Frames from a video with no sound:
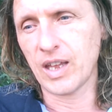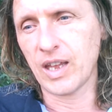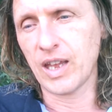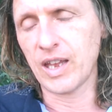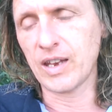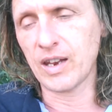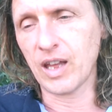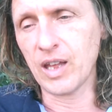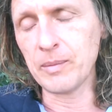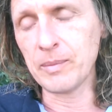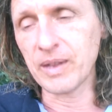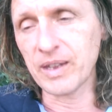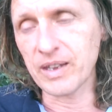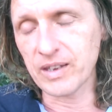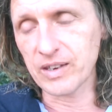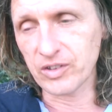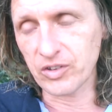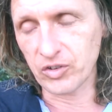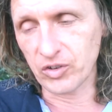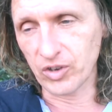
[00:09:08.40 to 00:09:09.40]
And I make
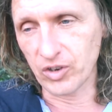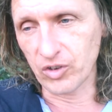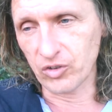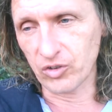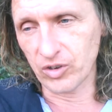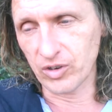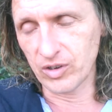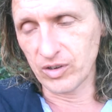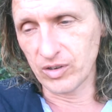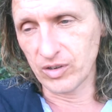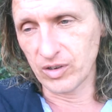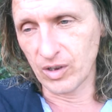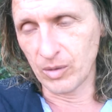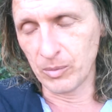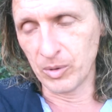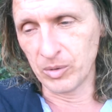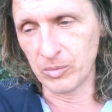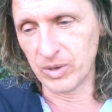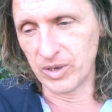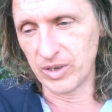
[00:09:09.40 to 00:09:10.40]
a distinction
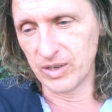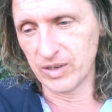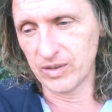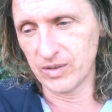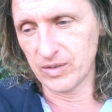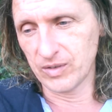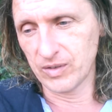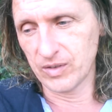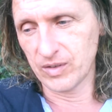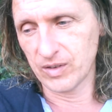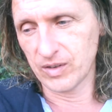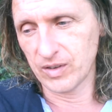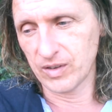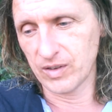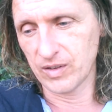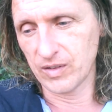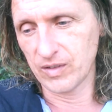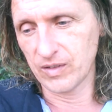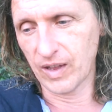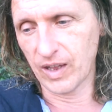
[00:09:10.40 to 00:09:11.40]
among many
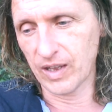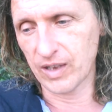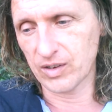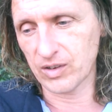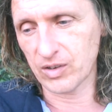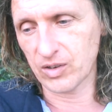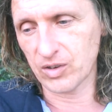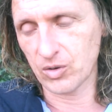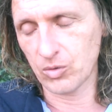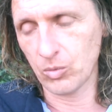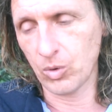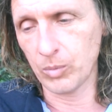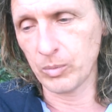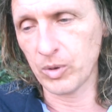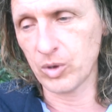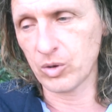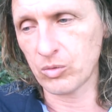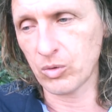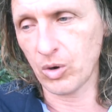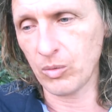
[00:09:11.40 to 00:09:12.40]
that what
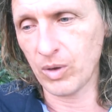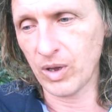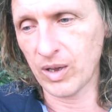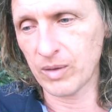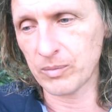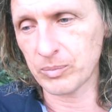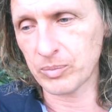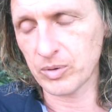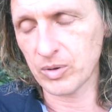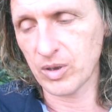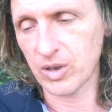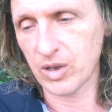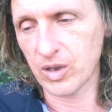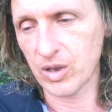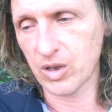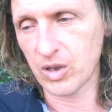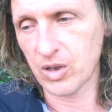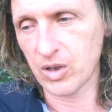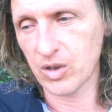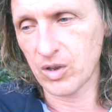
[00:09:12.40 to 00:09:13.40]
we grow up
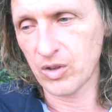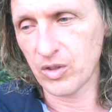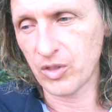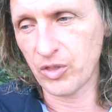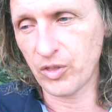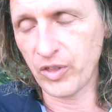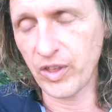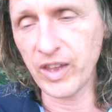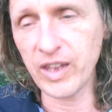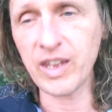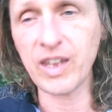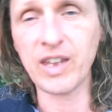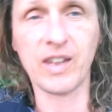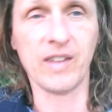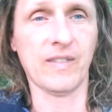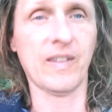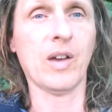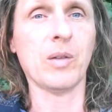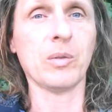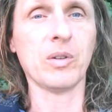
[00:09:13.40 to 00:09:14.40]

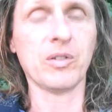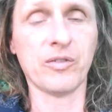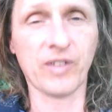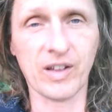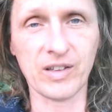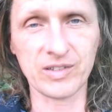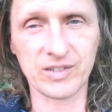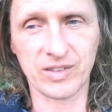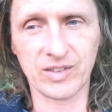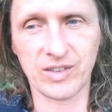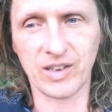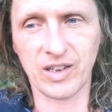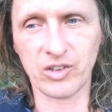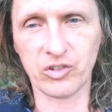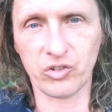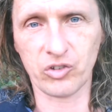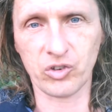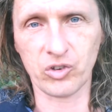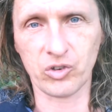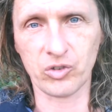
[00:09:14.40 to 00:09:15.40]
thinking that we felt
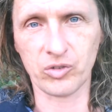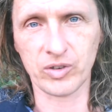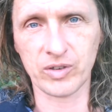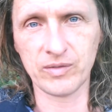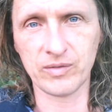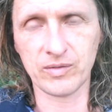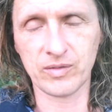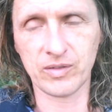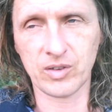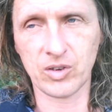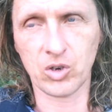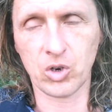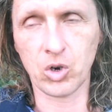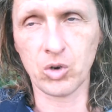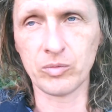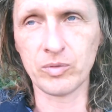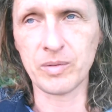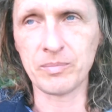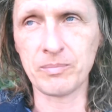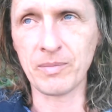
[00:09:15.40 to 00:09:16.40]
as children
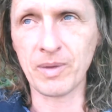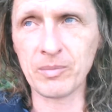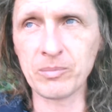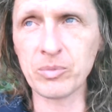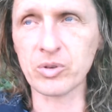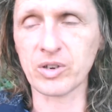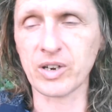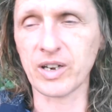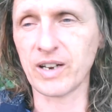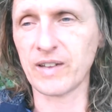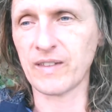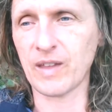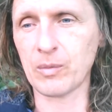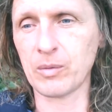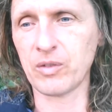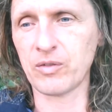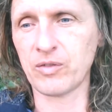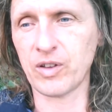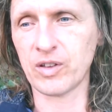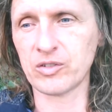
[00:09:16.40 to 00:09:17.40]
or remembering that
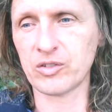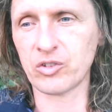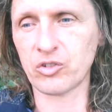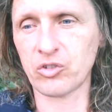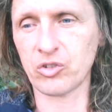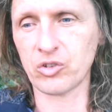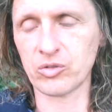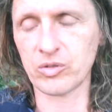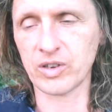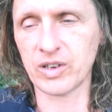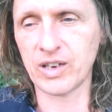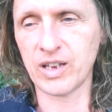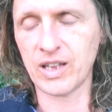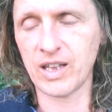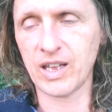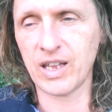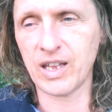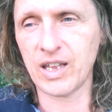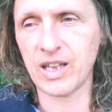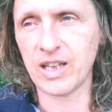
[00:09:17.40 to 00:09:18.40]
we felt as children
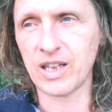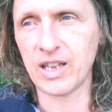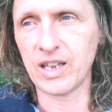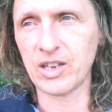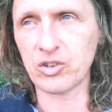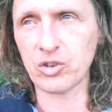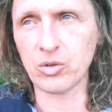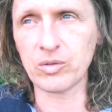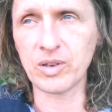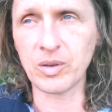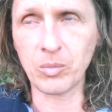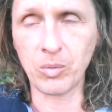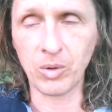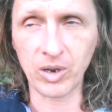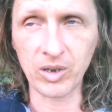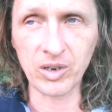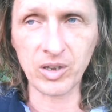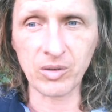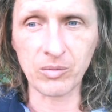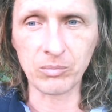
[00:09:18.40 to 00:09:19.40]
is only
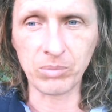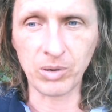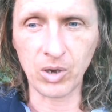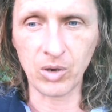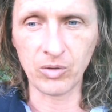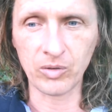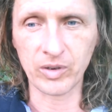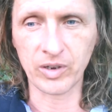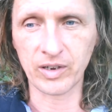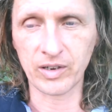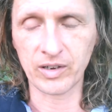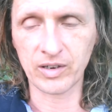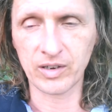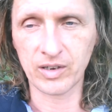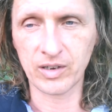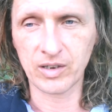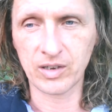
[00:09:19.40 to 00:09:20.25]
one component,